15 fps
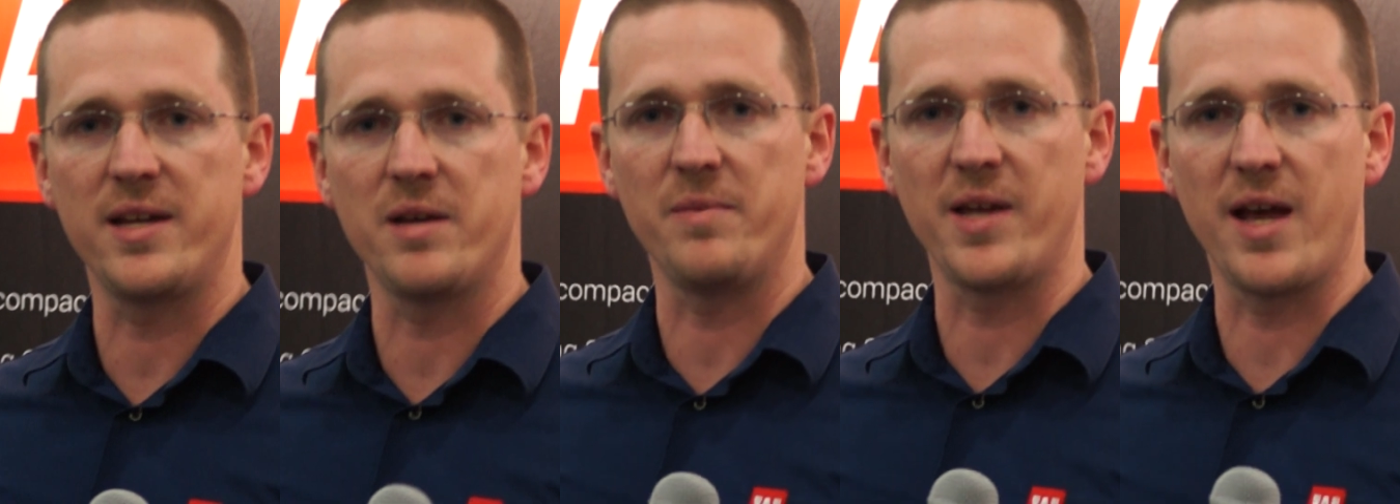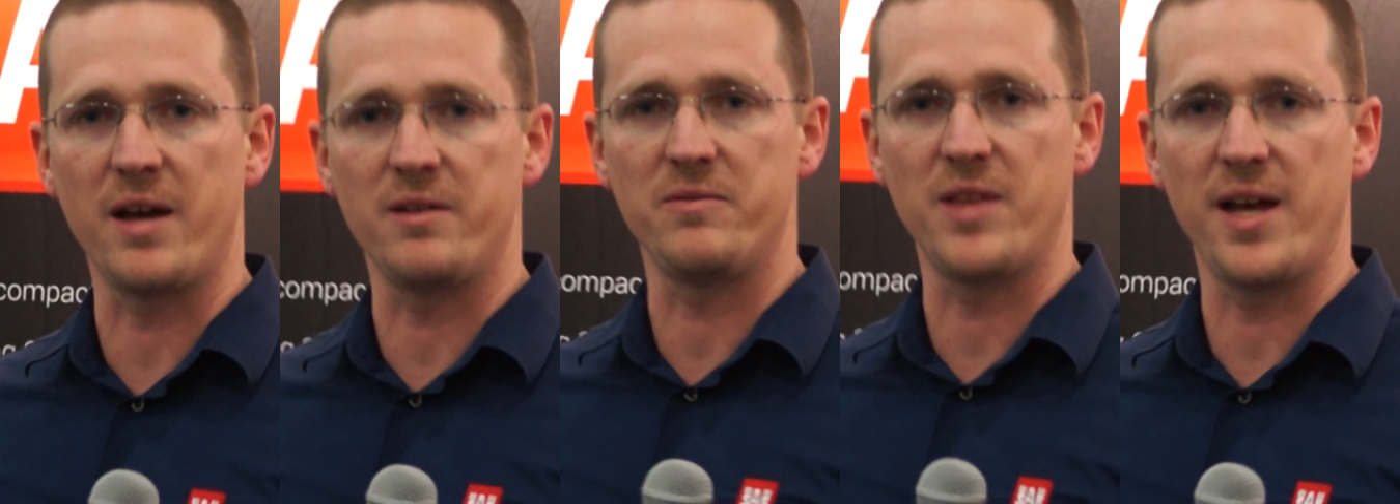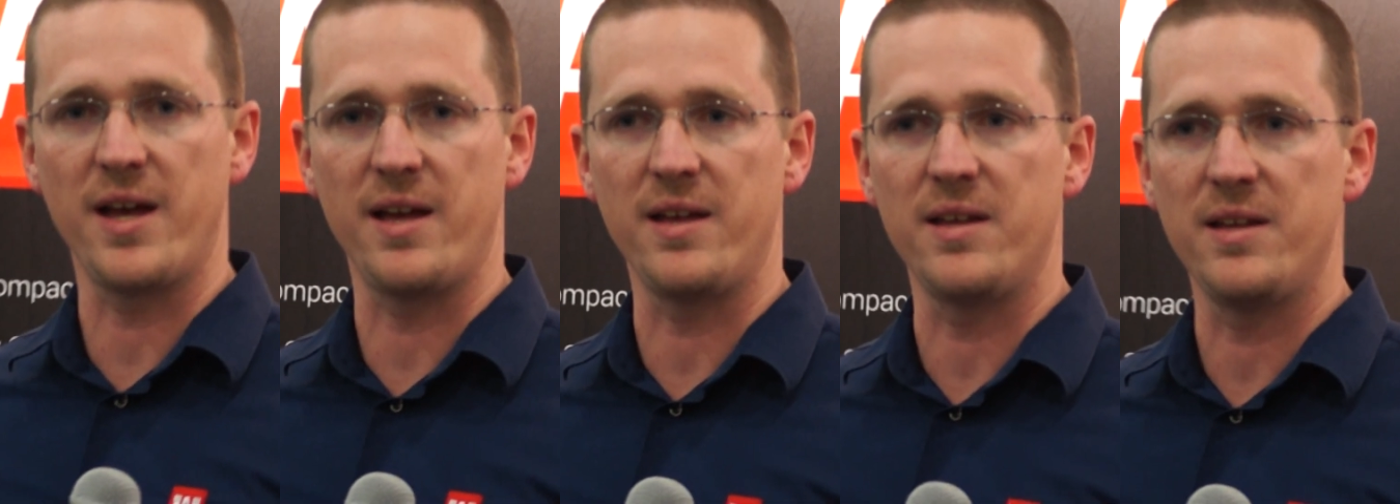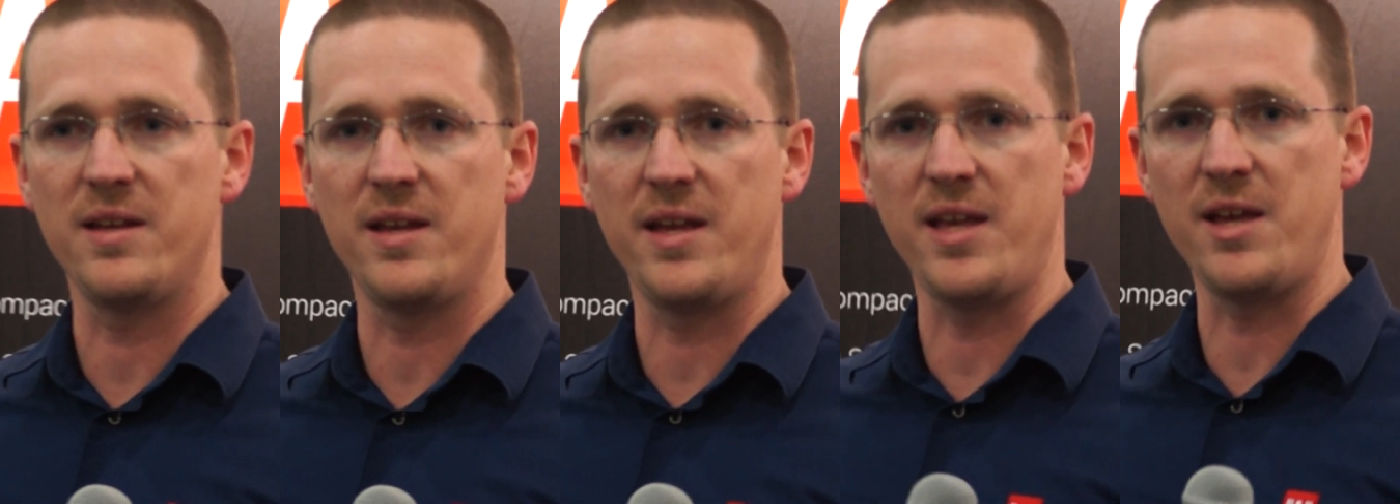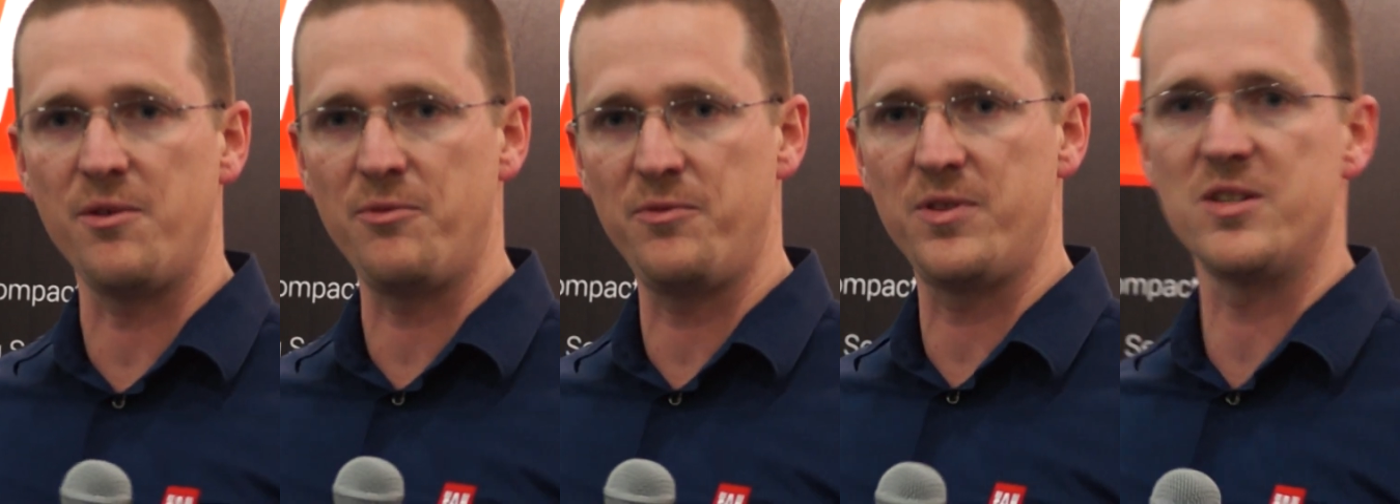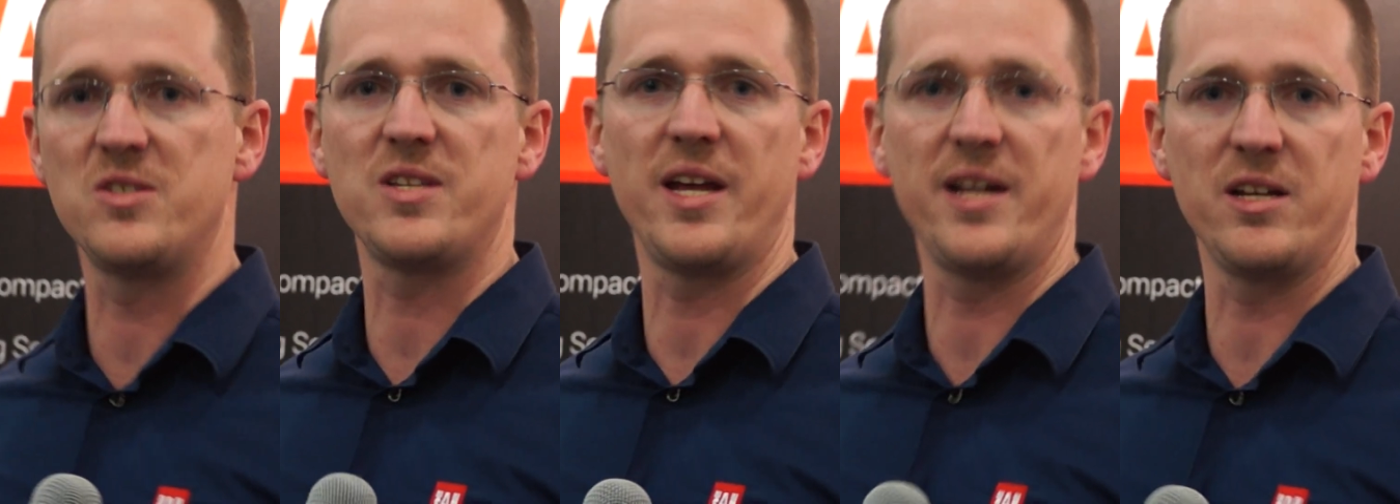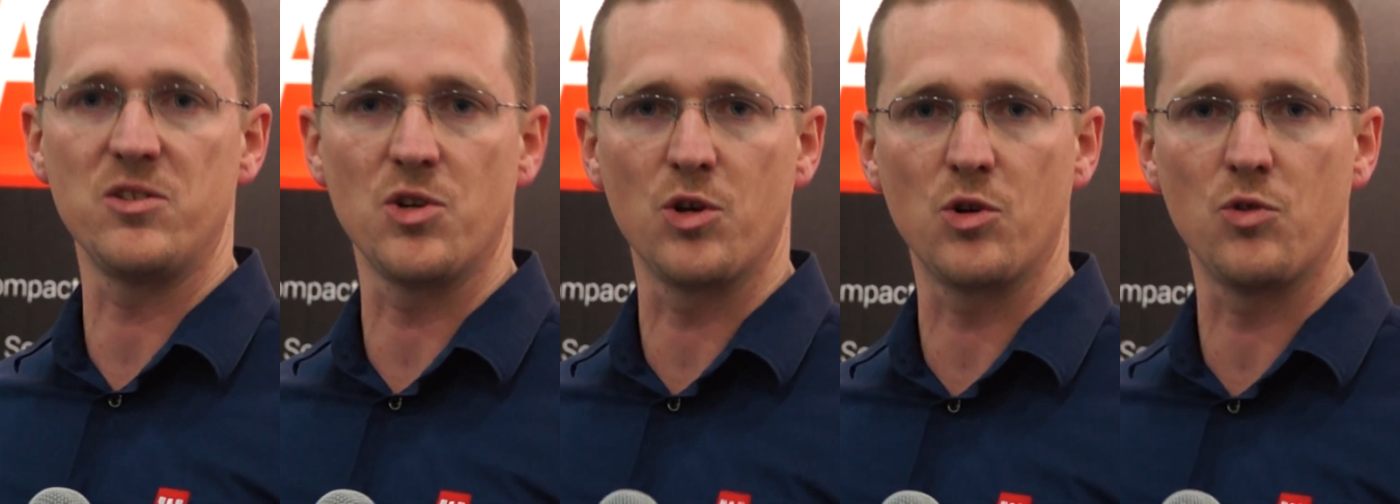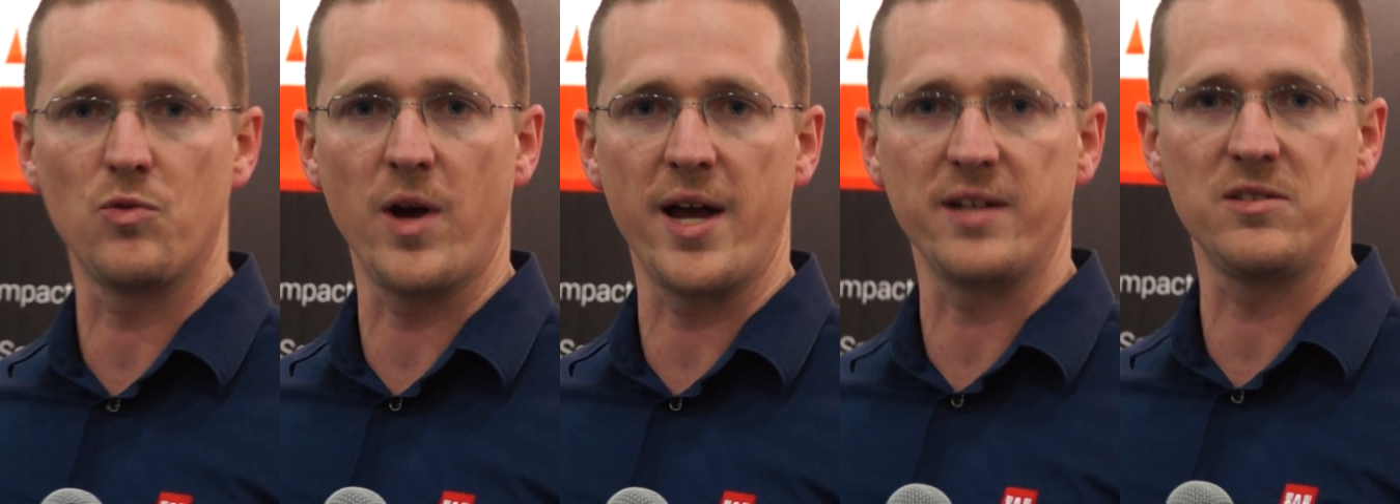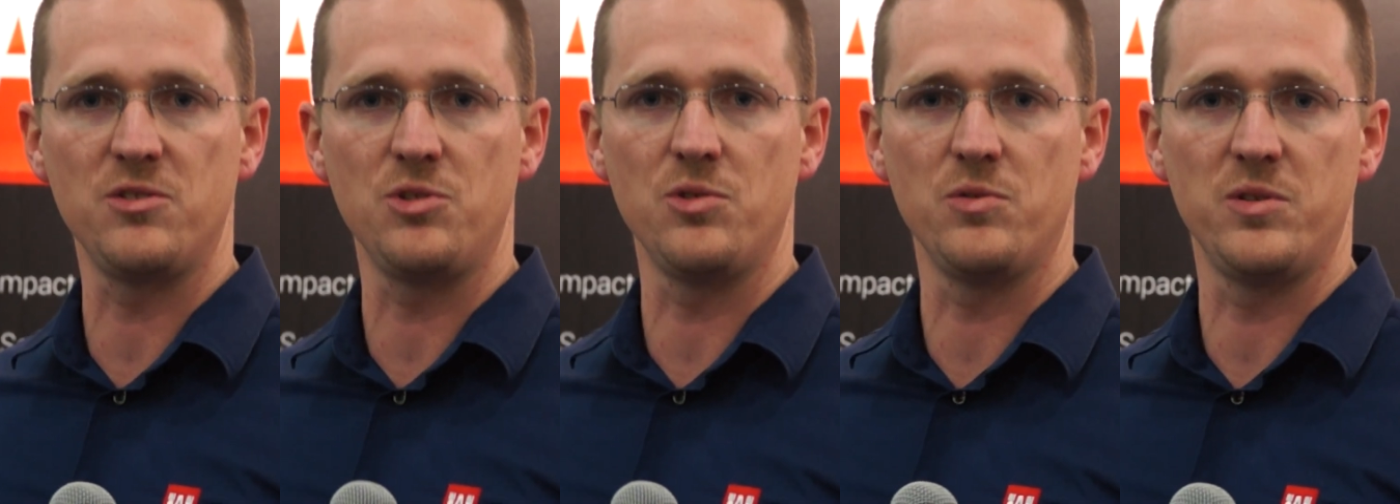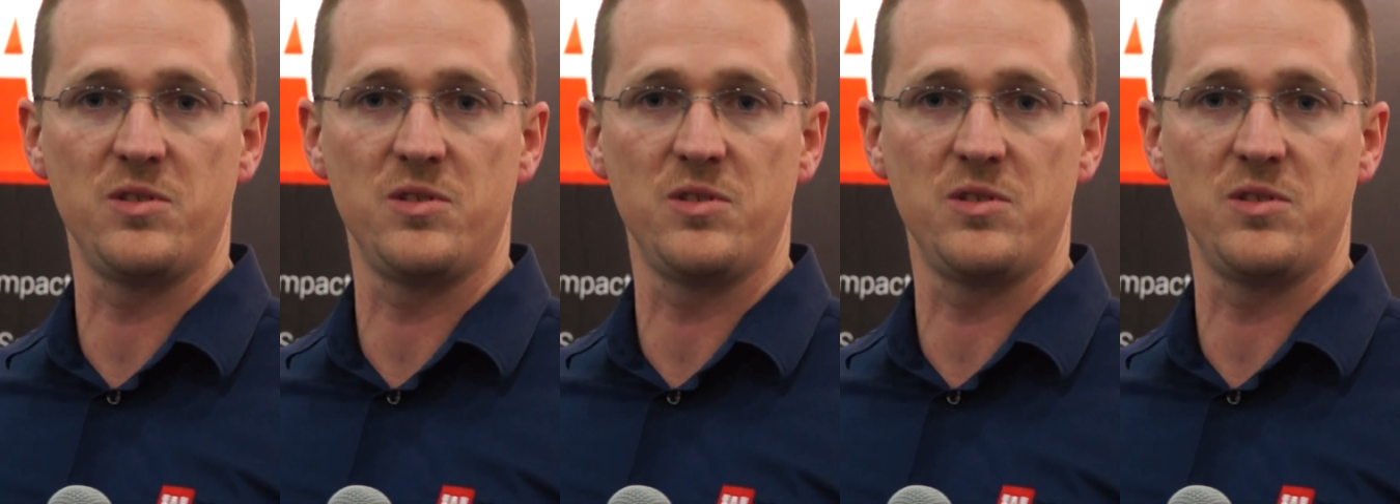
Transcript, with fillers: coming out of that if the settings are correct to,